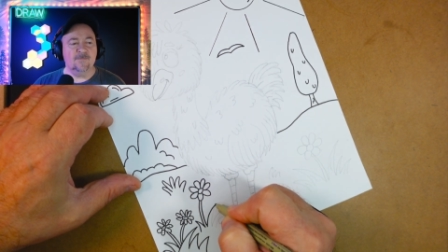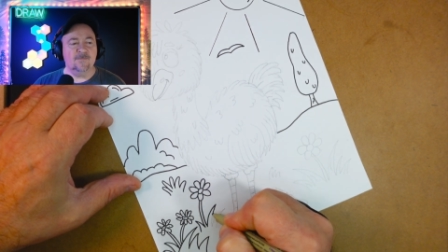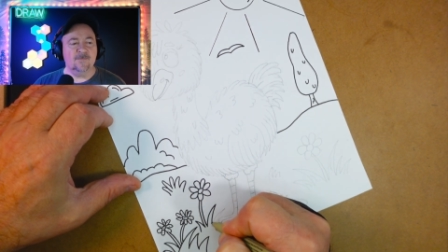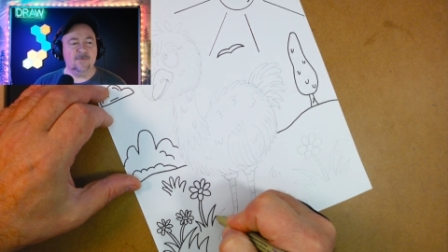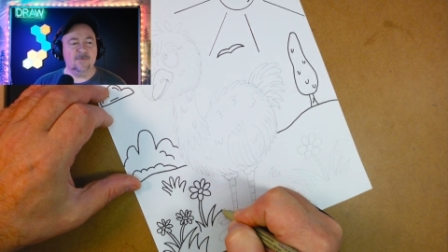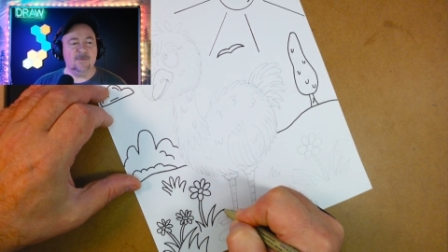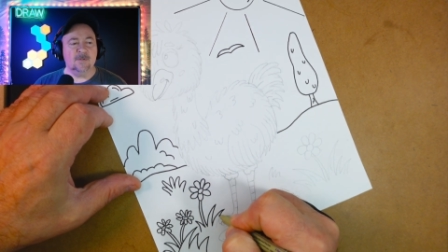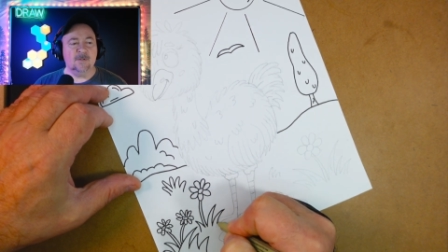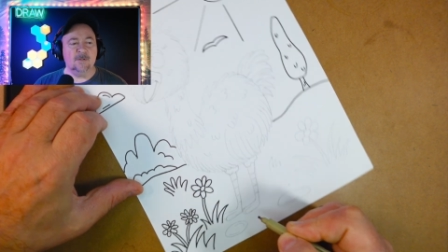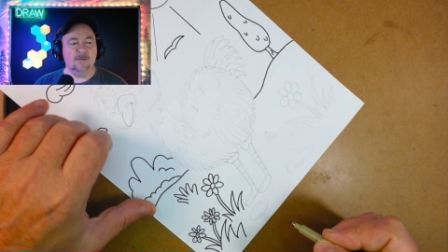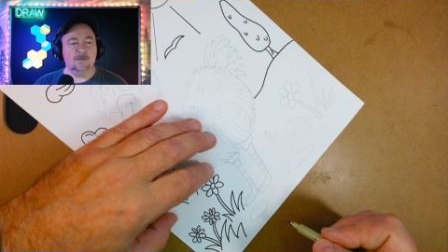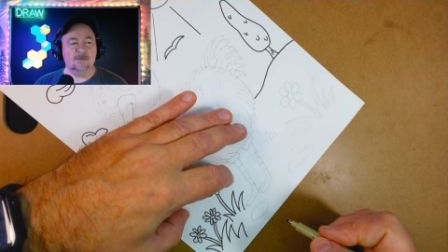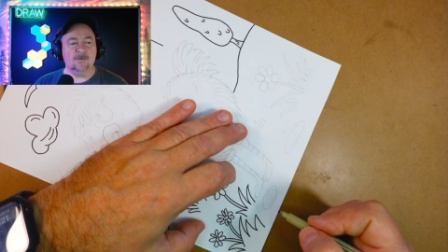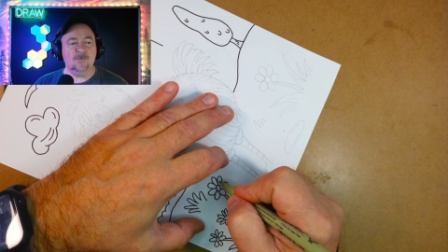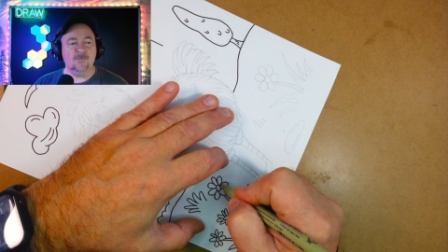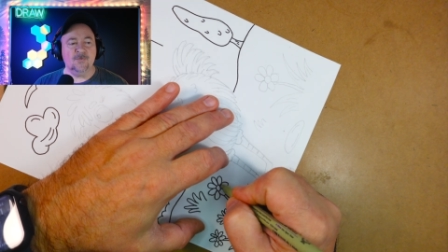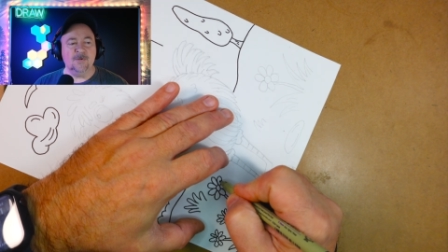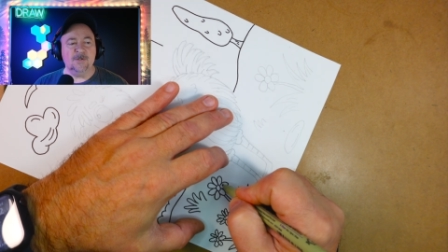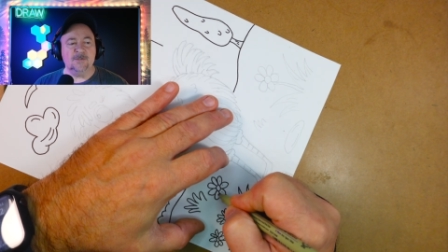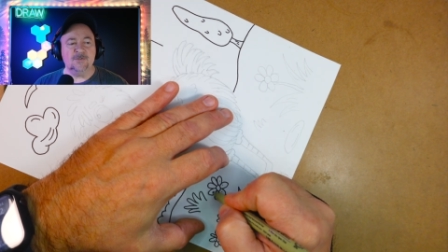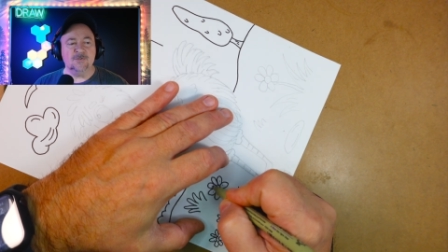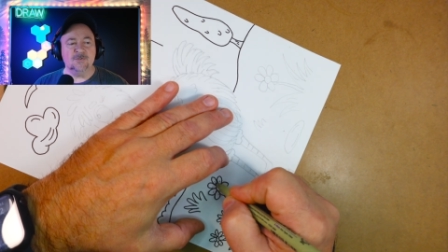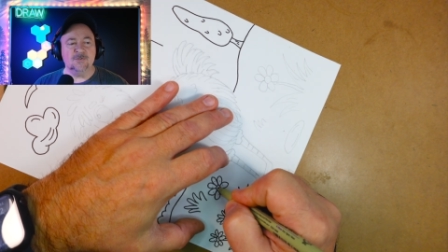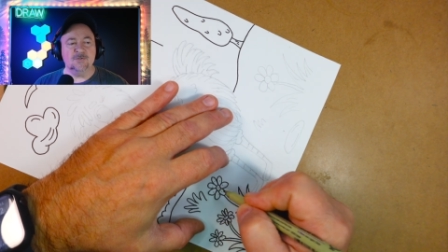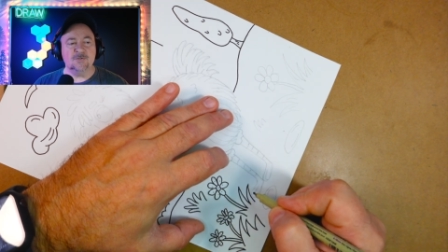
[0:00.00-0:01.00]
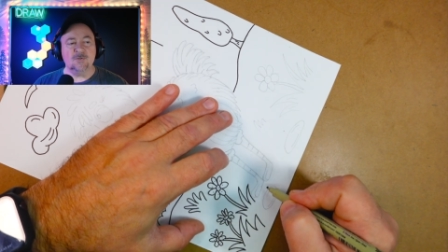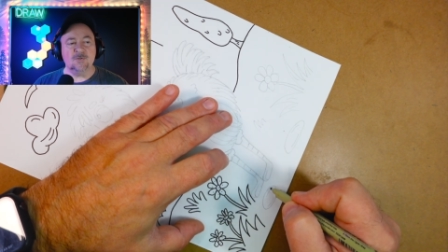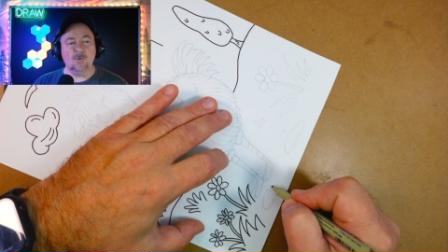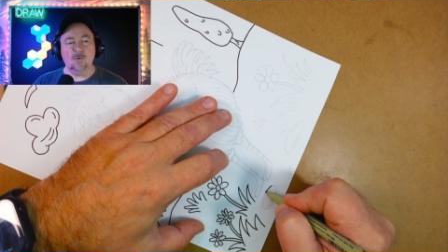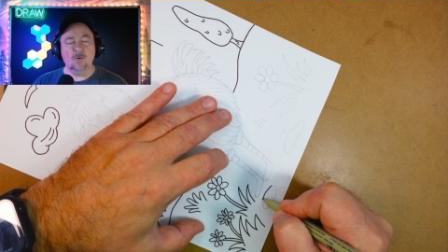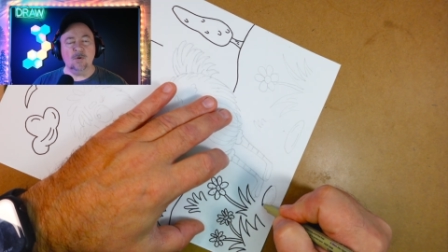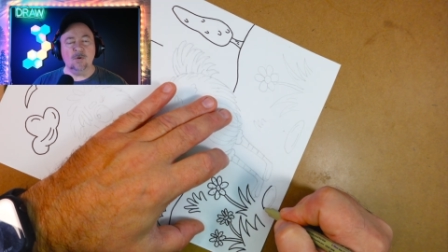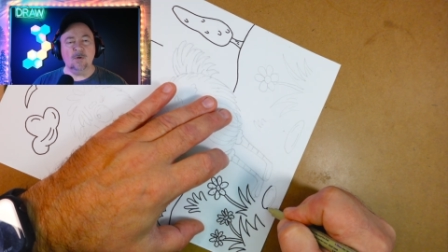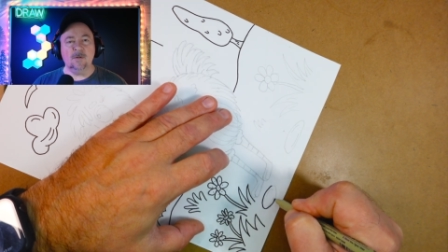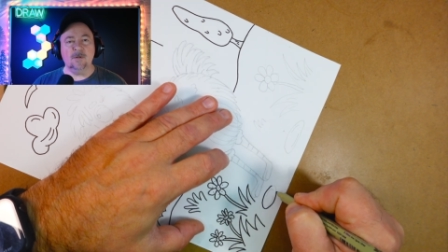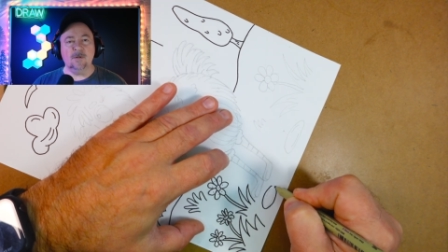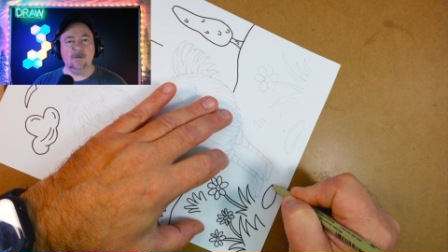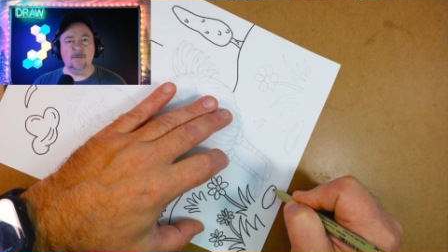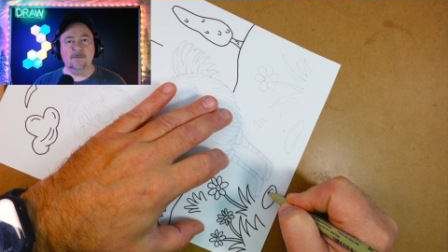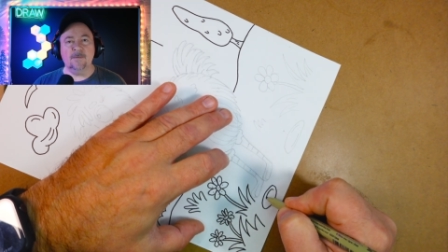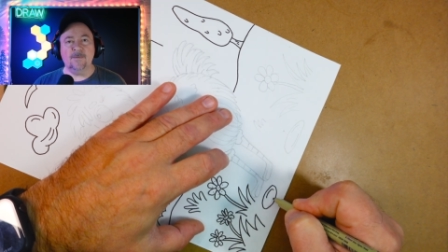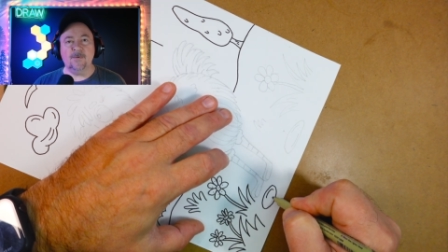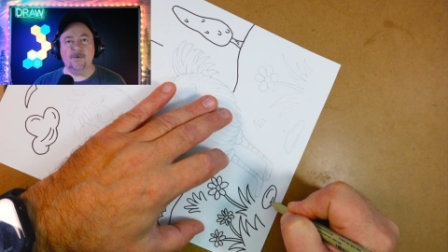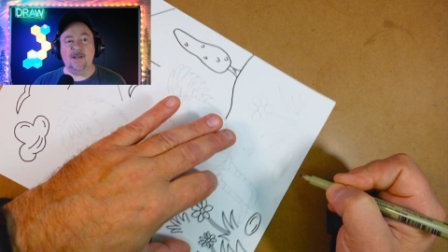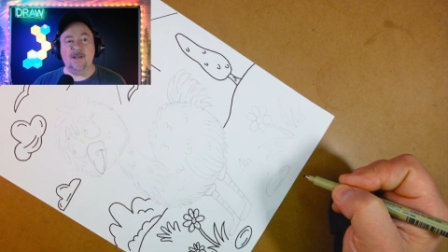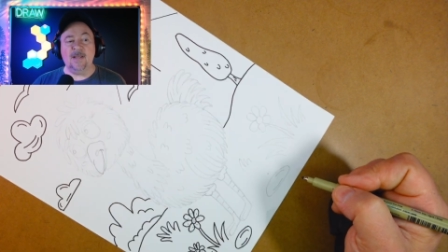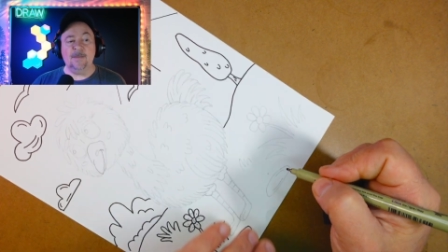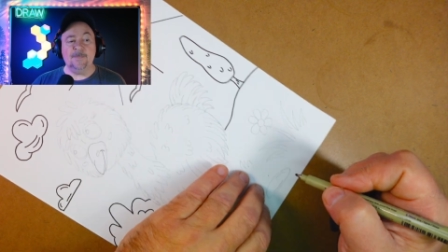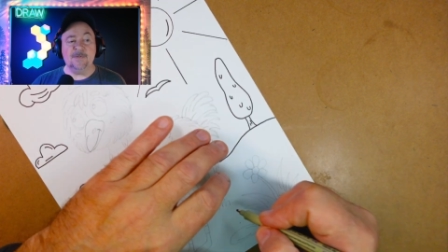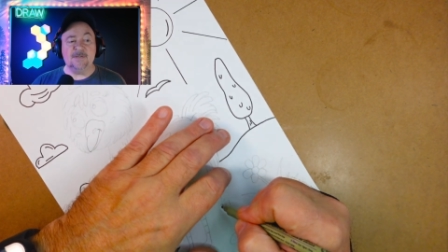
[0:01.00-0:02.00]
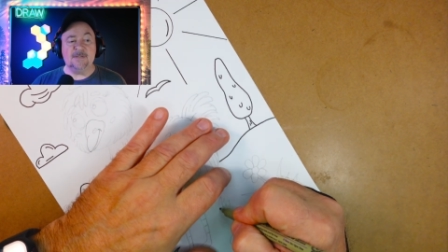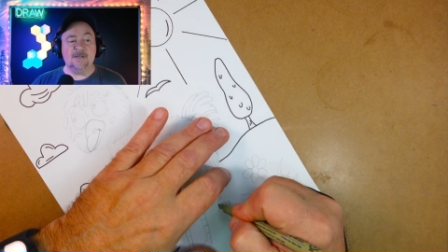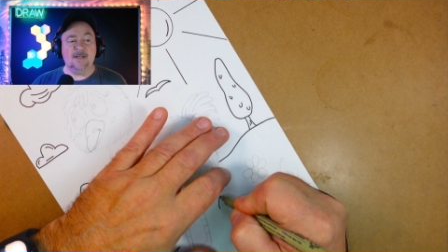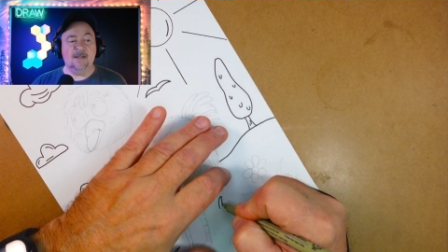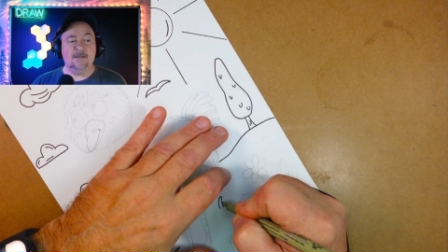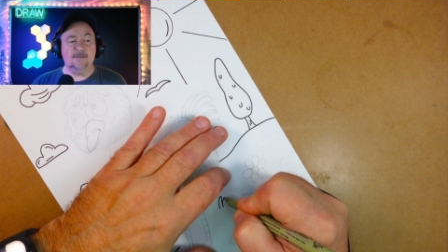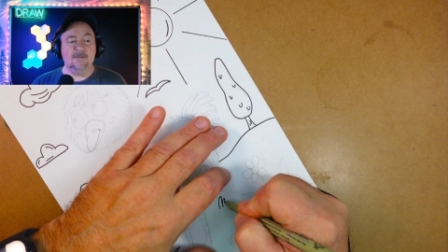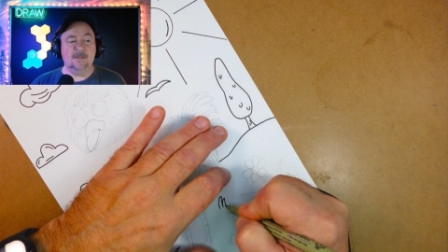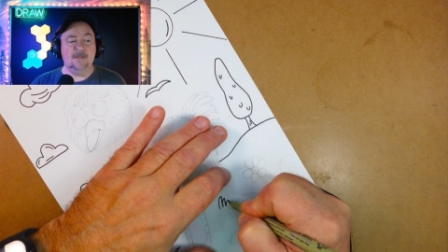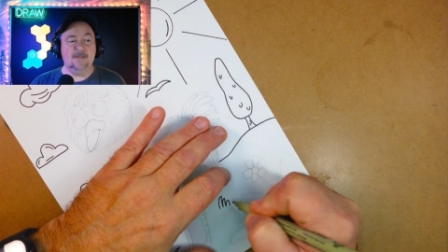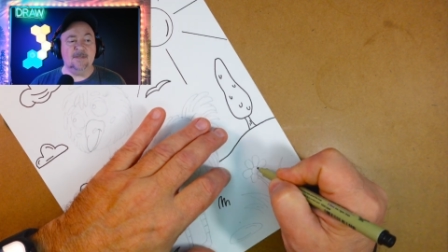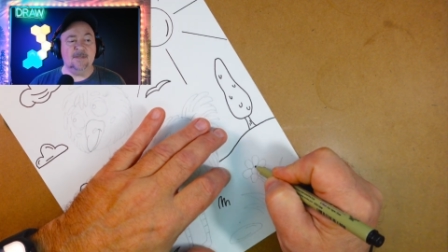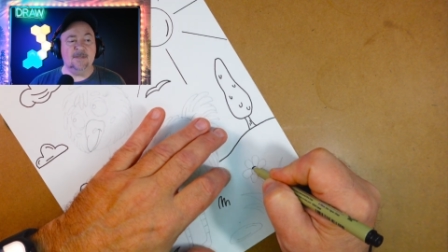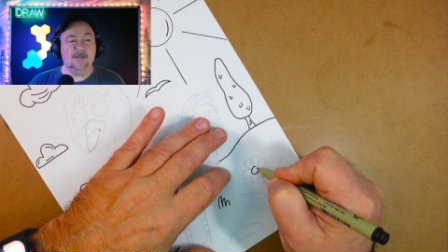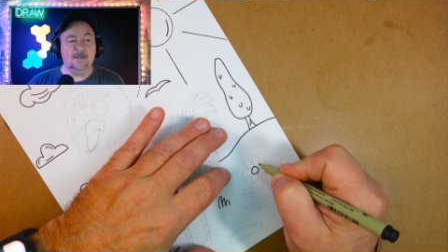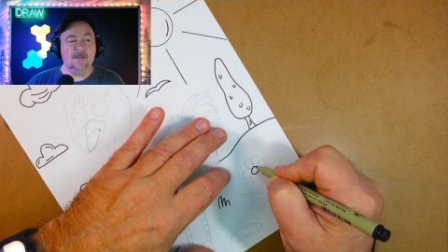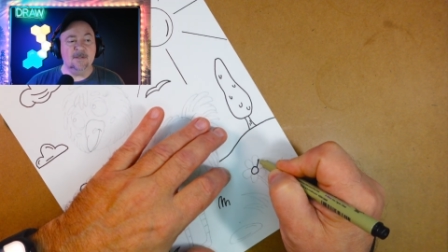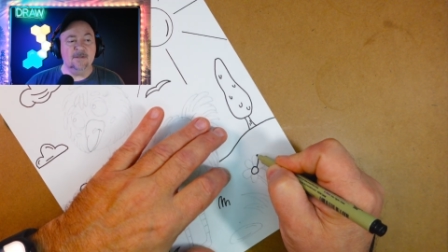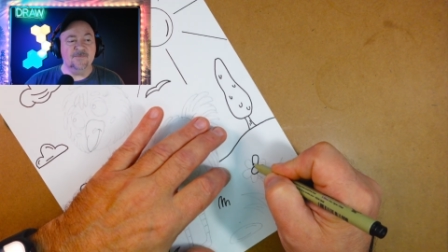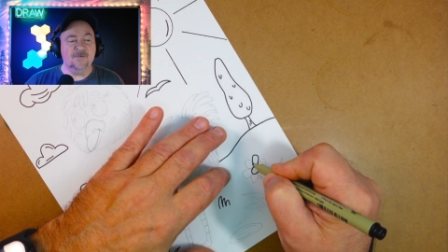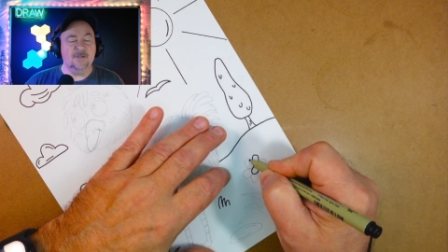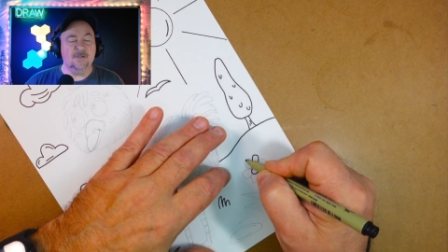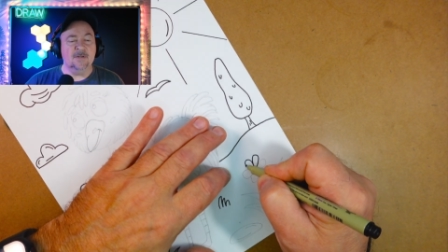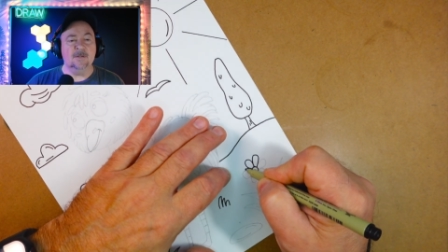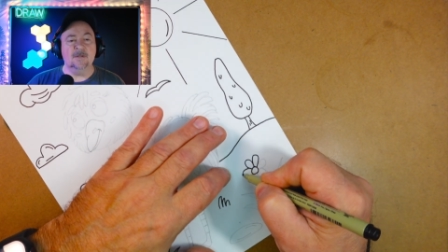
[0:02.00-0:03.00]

the creatures or their habitat that they live in.